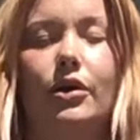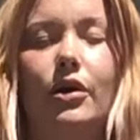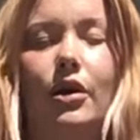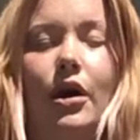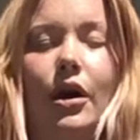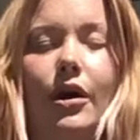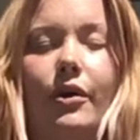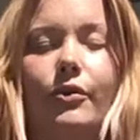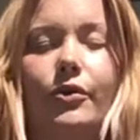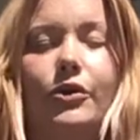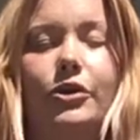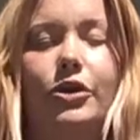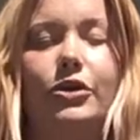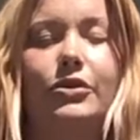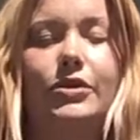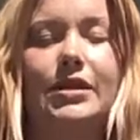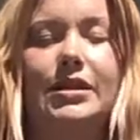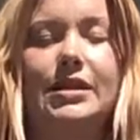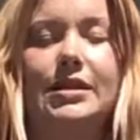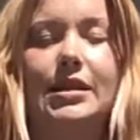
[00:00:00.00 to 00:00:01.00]
I want you
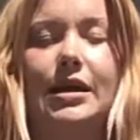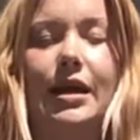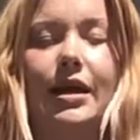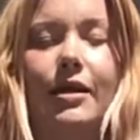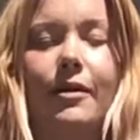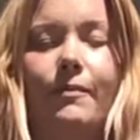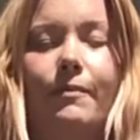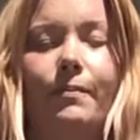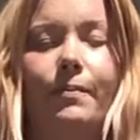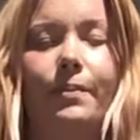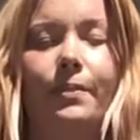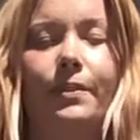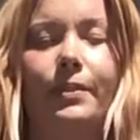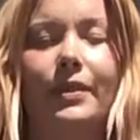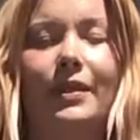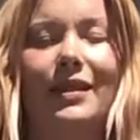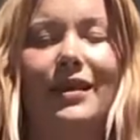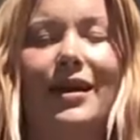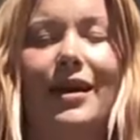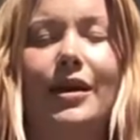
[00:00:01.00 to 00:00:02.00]
to see.
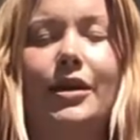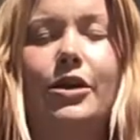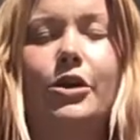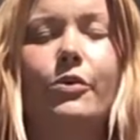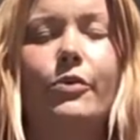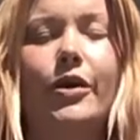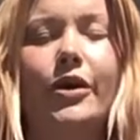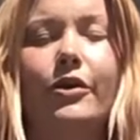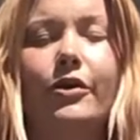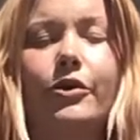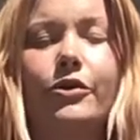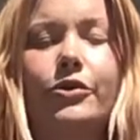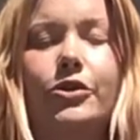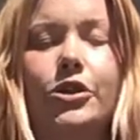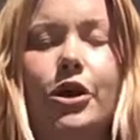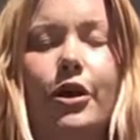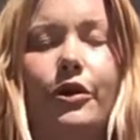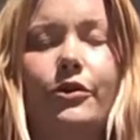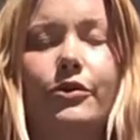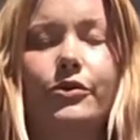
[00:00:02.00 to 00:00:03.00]
Can you wiggle your
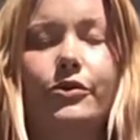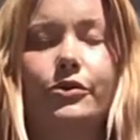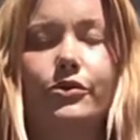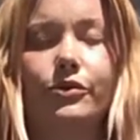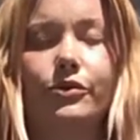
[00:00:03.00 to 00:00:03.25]
toes?